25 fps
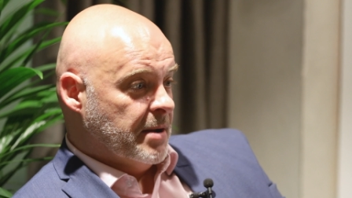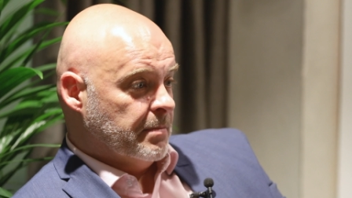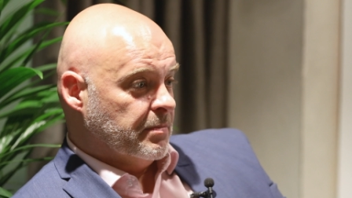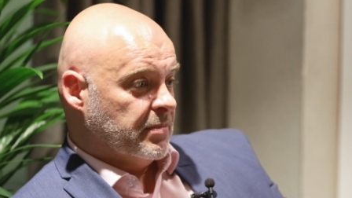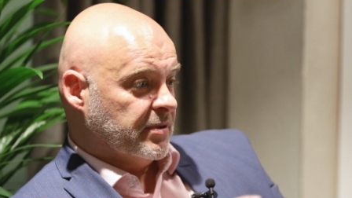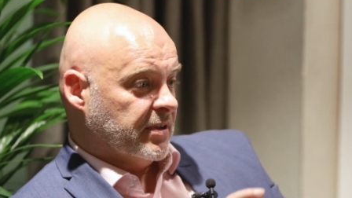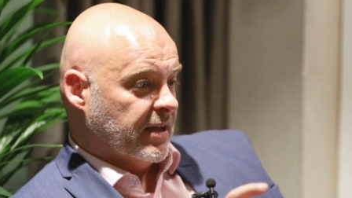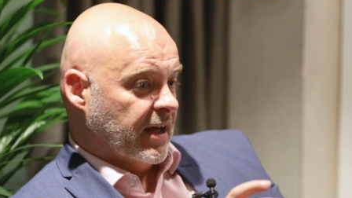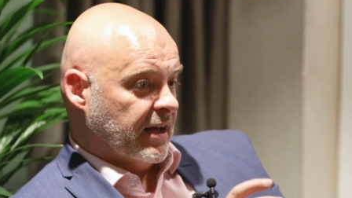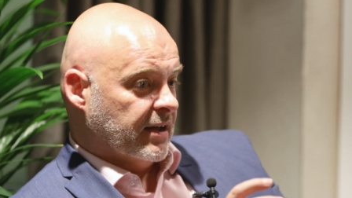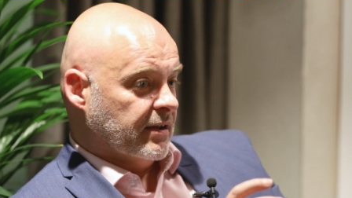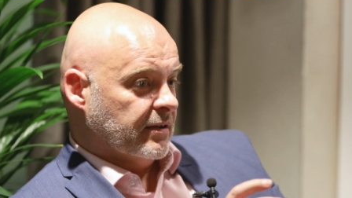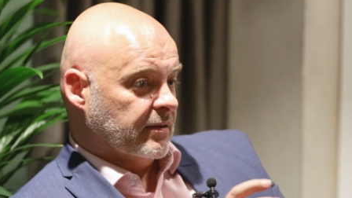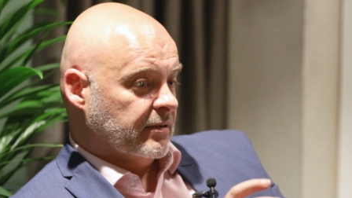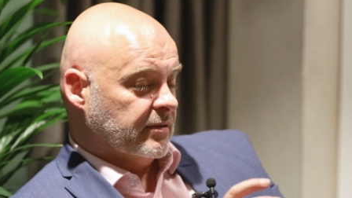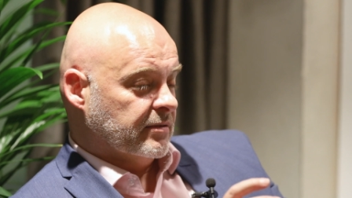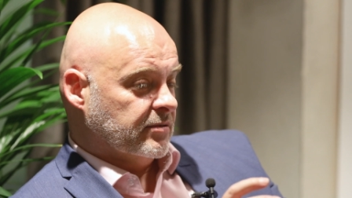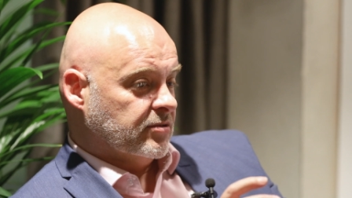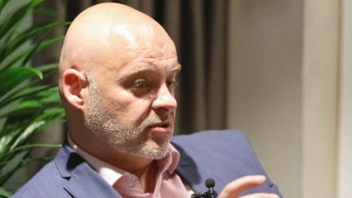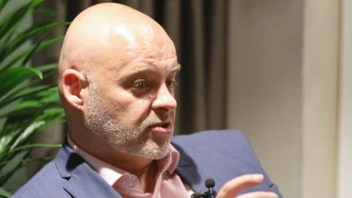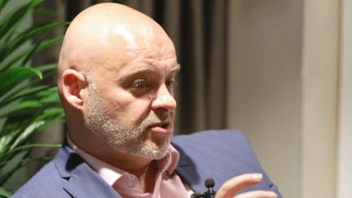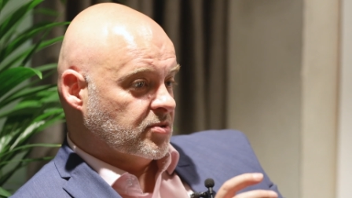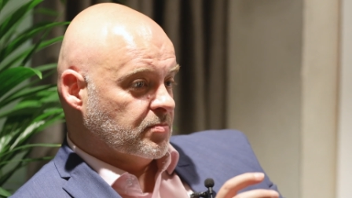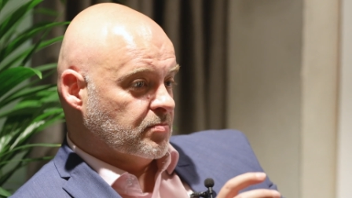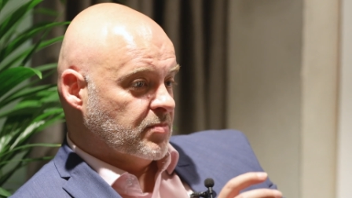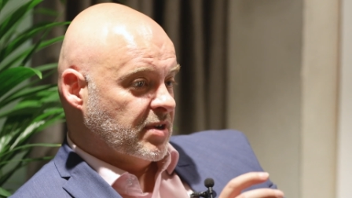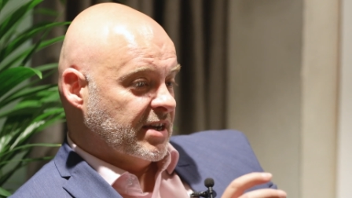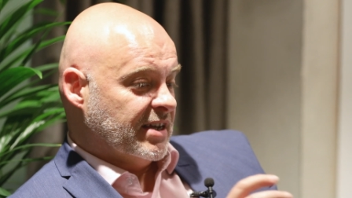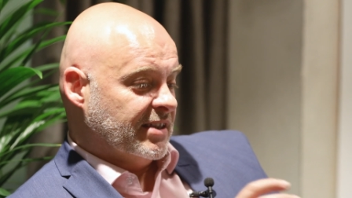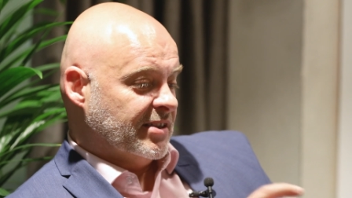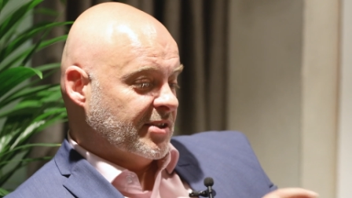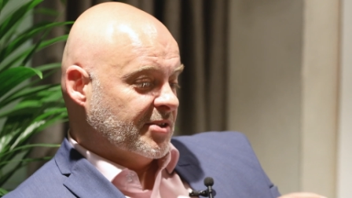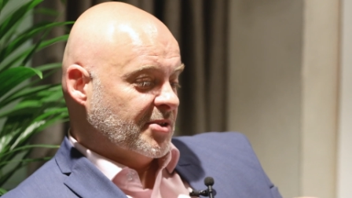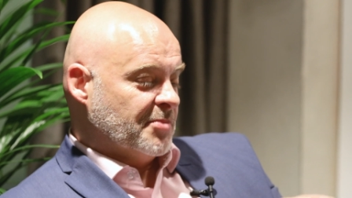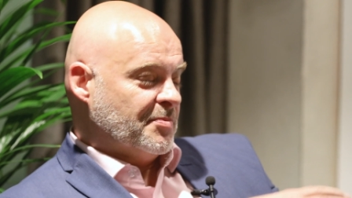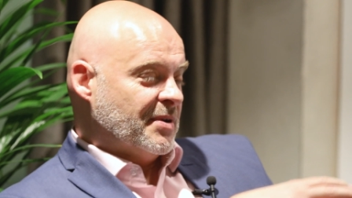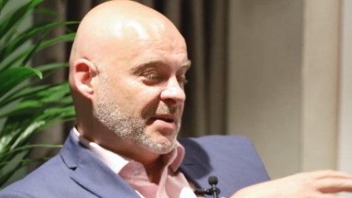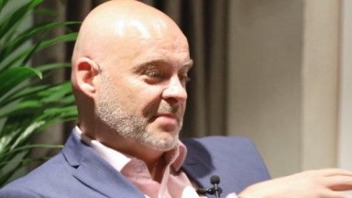But that doesn't mean
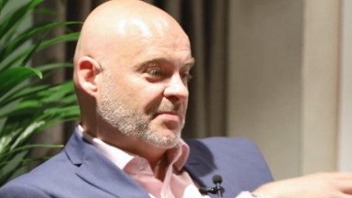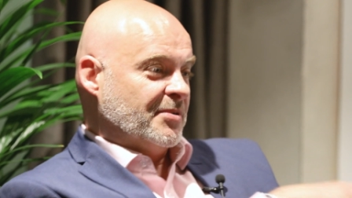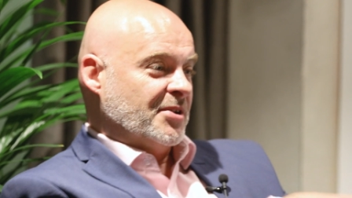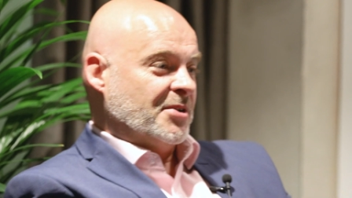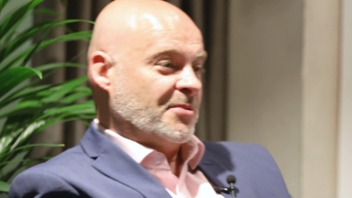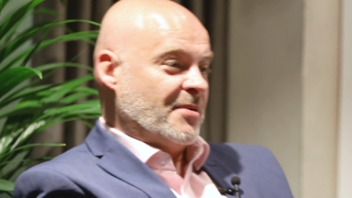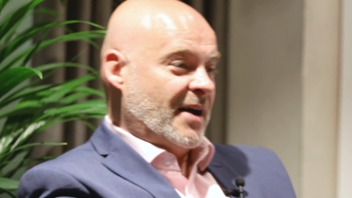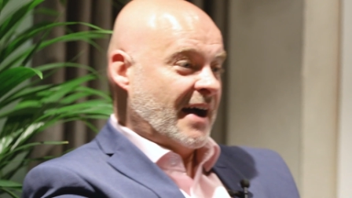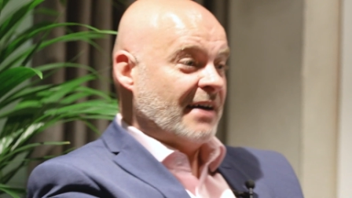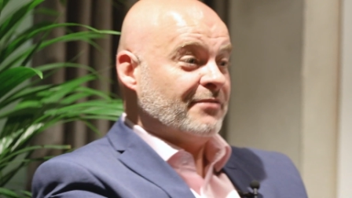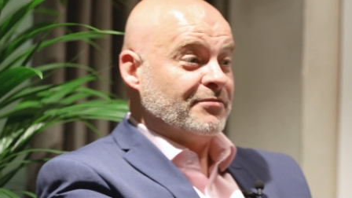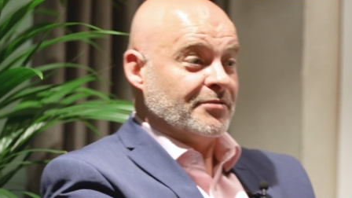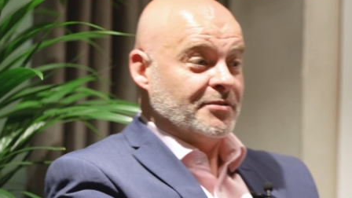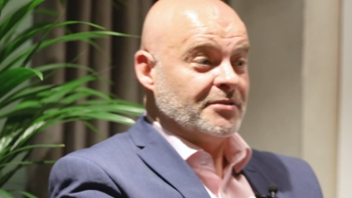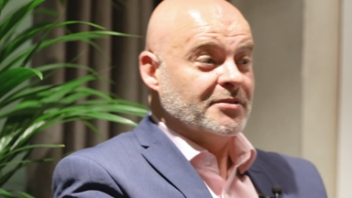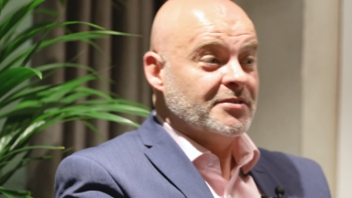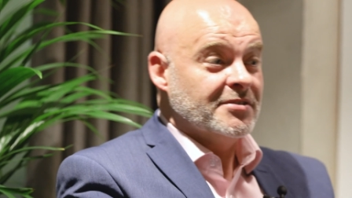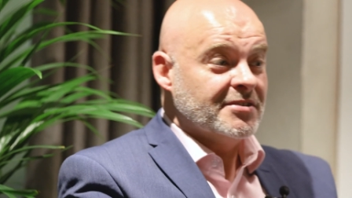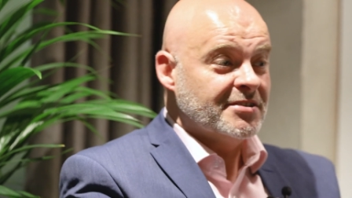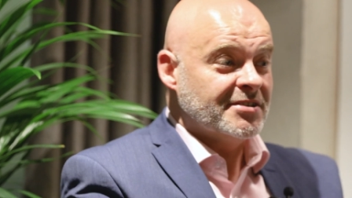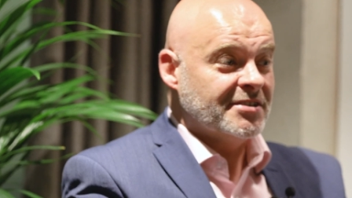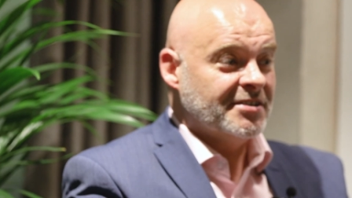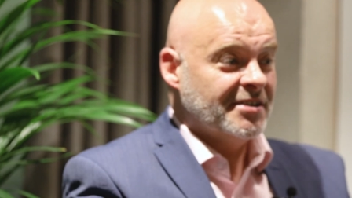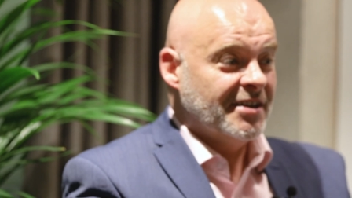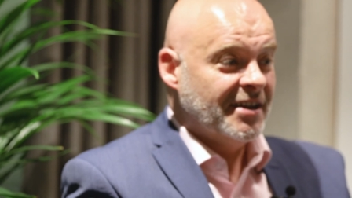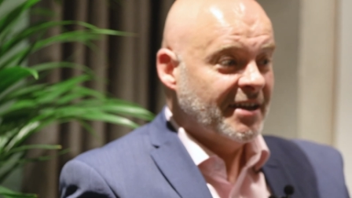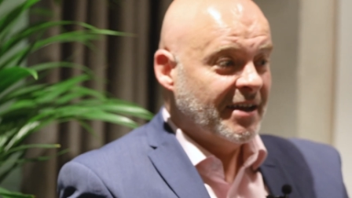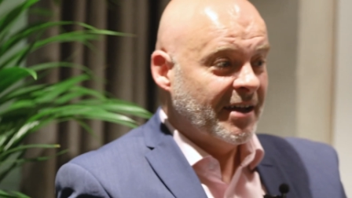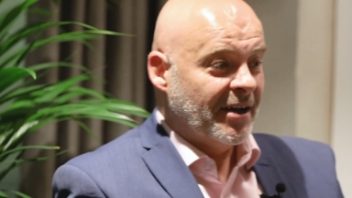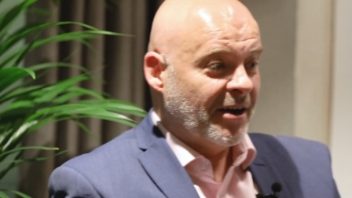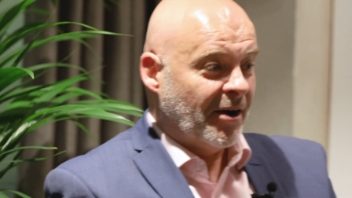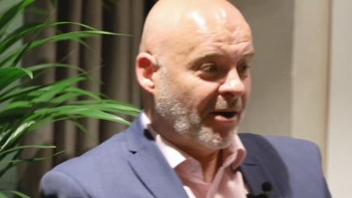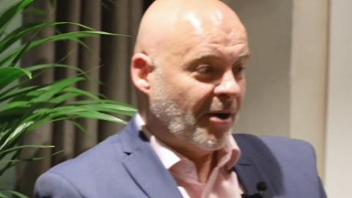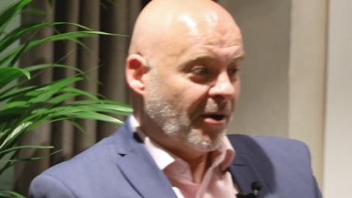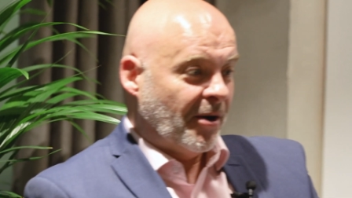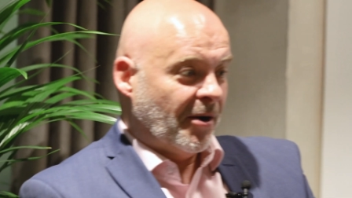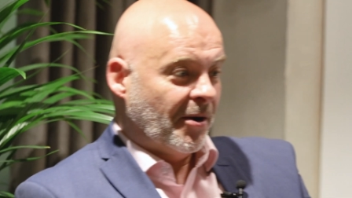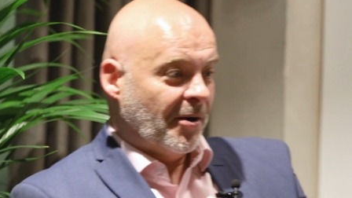that the people who haven't
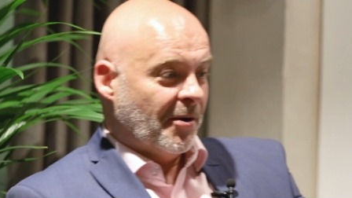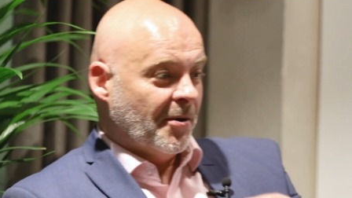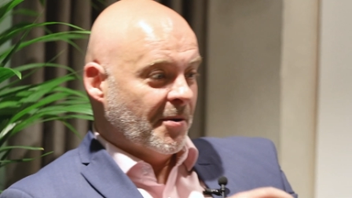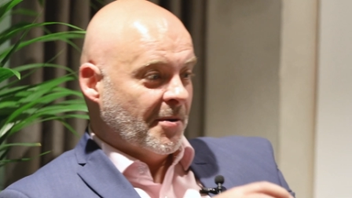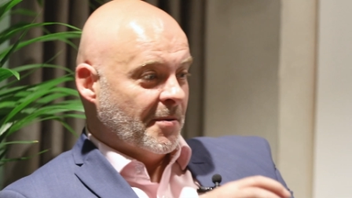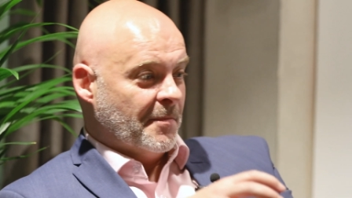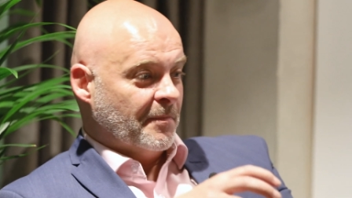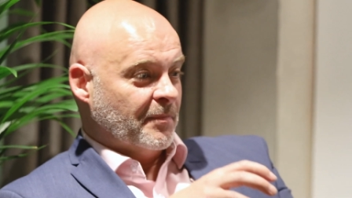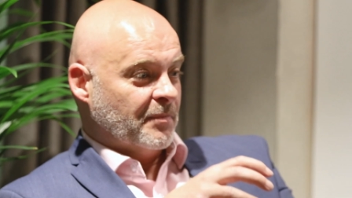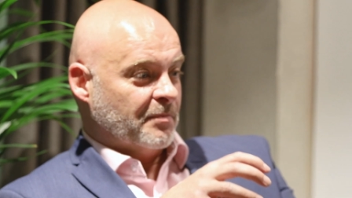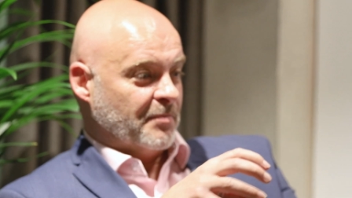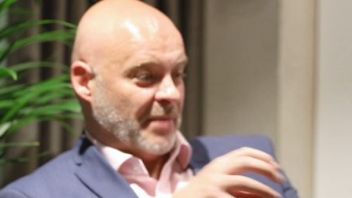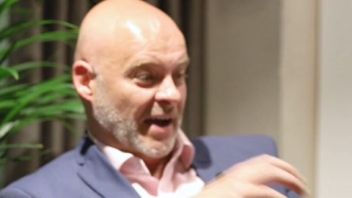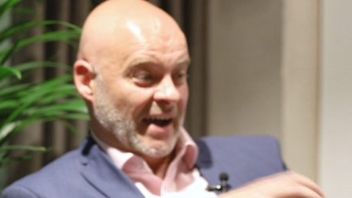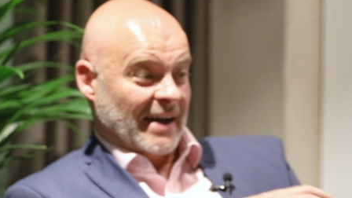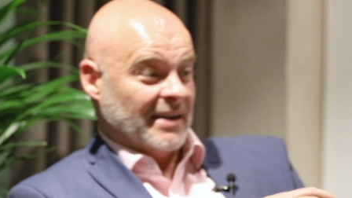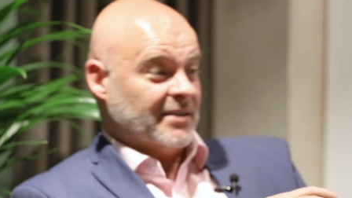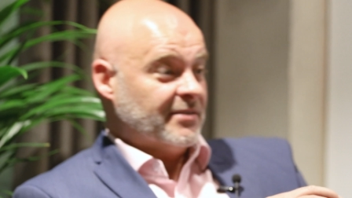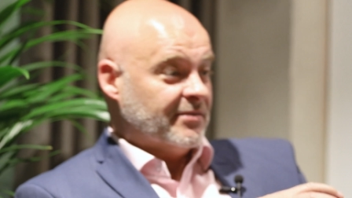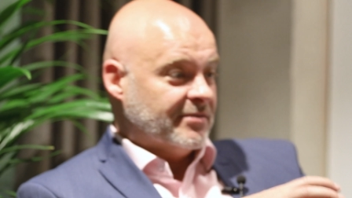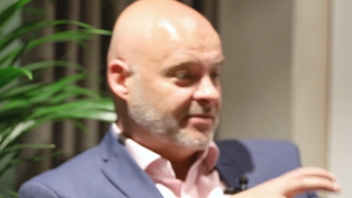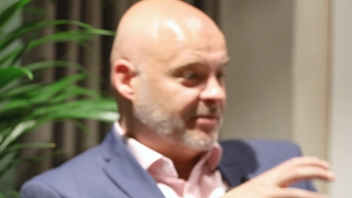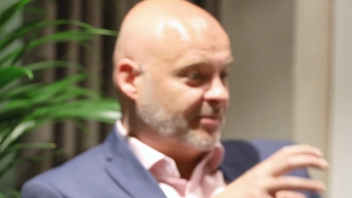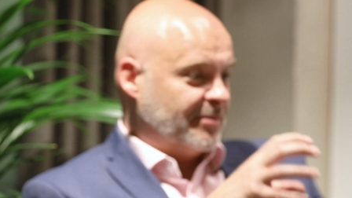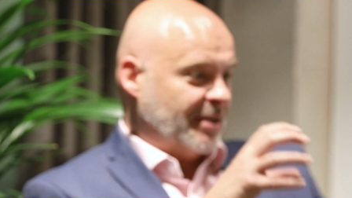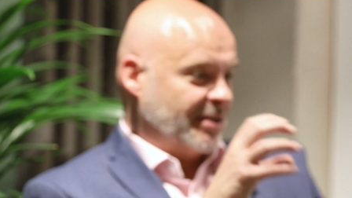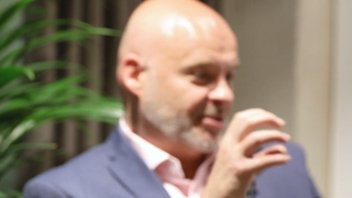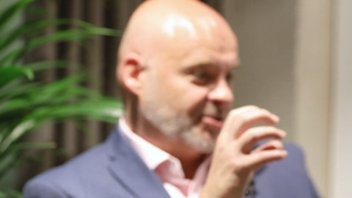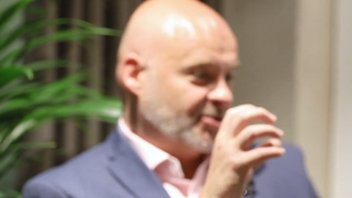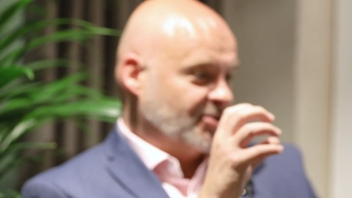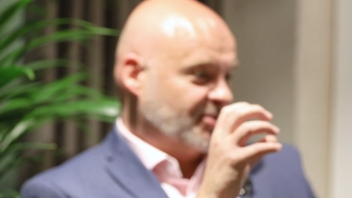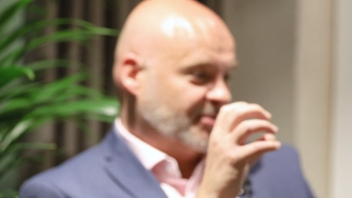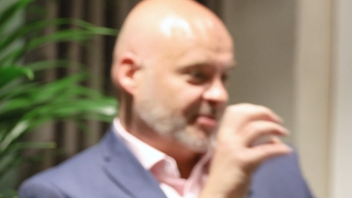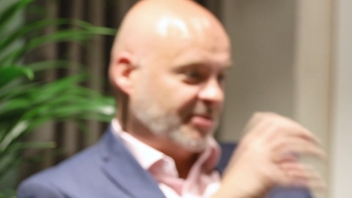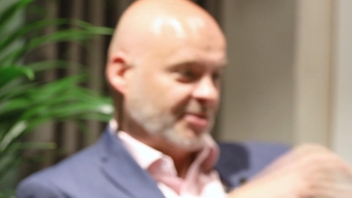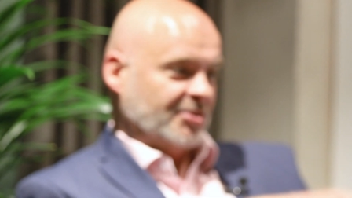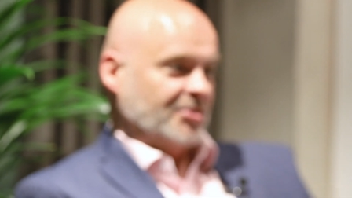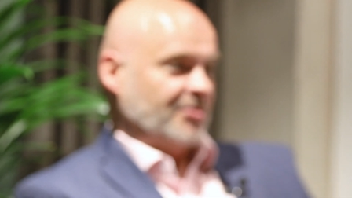are bad. They're
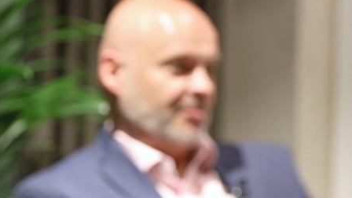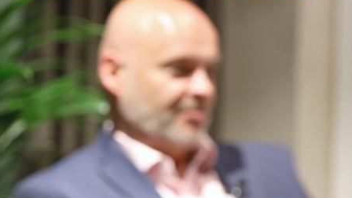just